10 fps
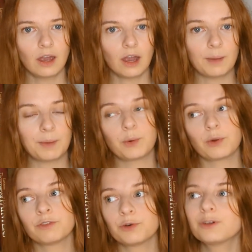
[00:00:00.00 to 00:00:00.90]
I make
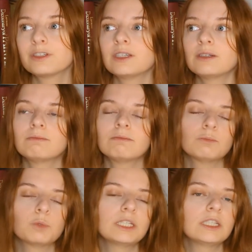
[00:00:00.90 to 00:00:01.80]
one for autumn,
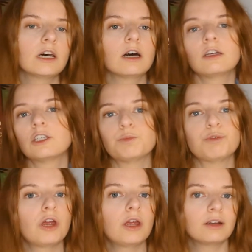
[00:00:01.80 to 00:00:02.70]
winter,
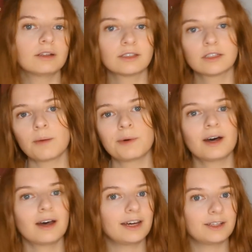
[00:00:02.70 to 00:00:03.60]
spring,
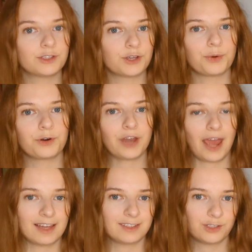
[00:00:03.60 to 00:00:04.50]
summer, and so on
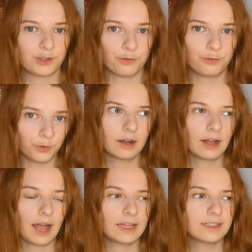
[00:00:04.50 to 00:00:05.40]
and so forth.
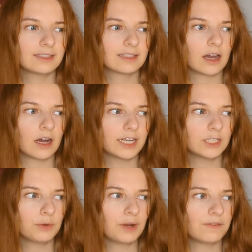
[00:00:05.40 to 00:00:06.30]
And I
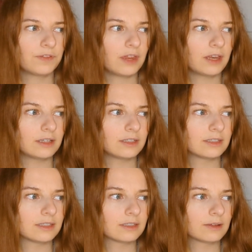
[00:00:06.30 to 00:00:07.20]
don't have
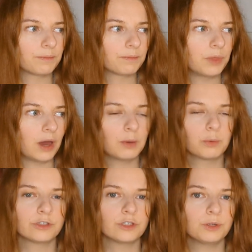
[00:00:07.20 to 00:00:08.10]
things that I
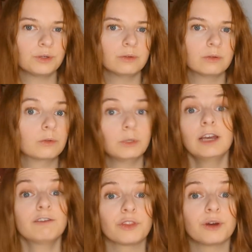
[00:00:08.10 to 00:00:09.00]
want to do all
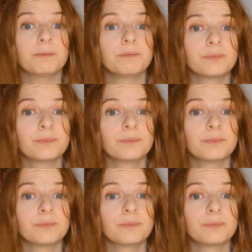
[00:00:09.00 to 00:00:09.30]
year on them.